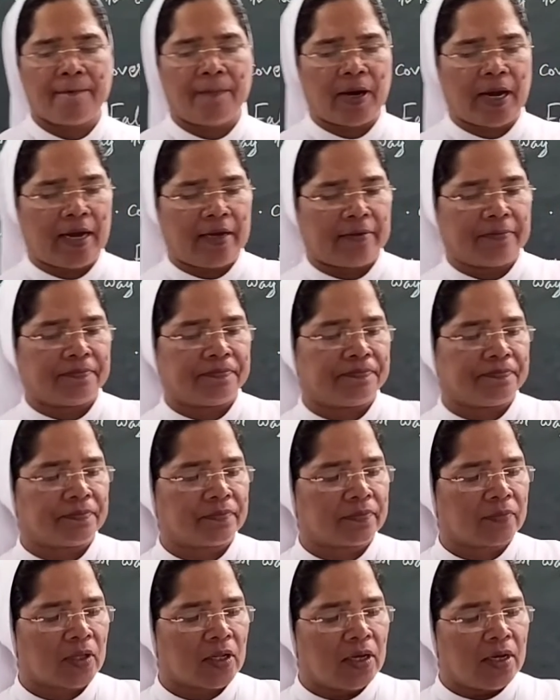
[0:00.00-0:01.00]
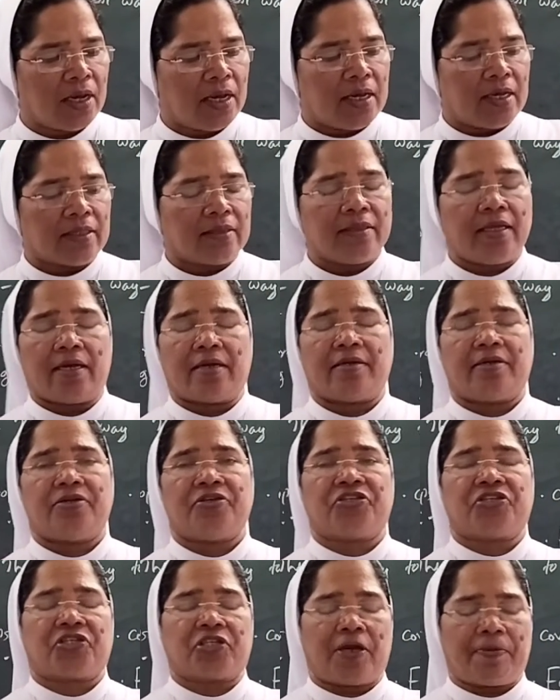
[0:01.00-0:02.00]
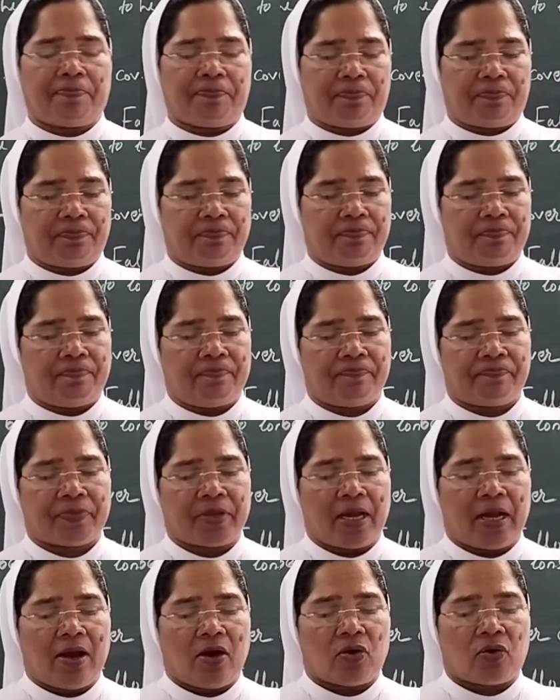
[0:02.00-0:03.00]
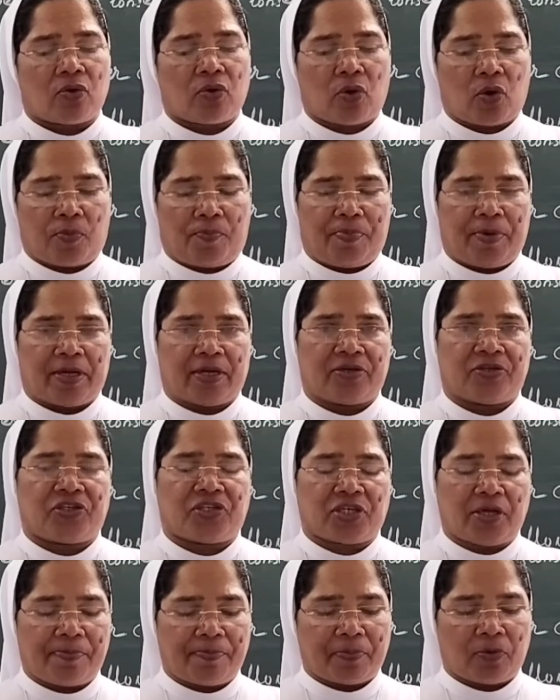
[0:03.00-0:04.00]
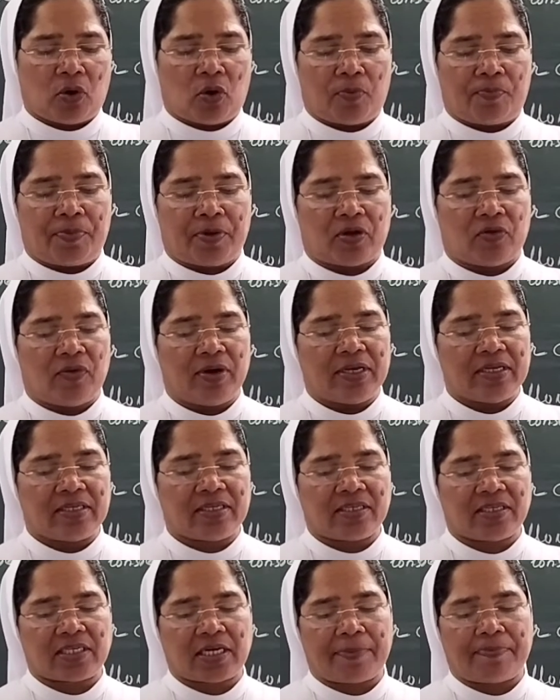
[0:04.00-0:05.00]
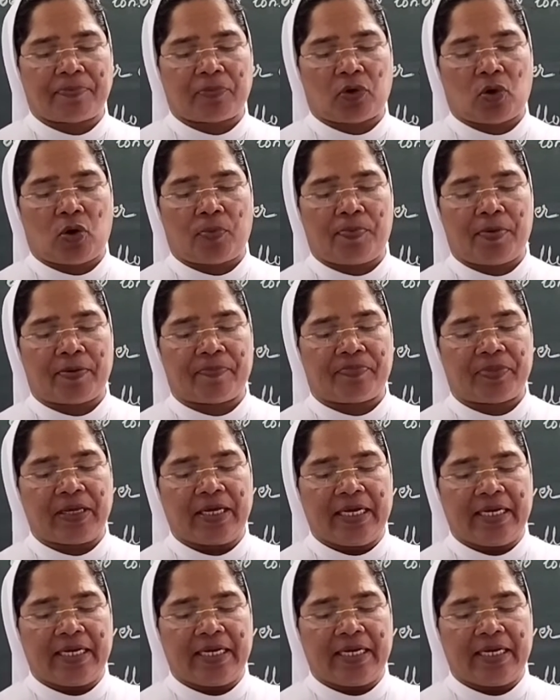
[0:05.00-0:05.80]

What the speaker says: plant. Then strip cropping. What is strip cropping?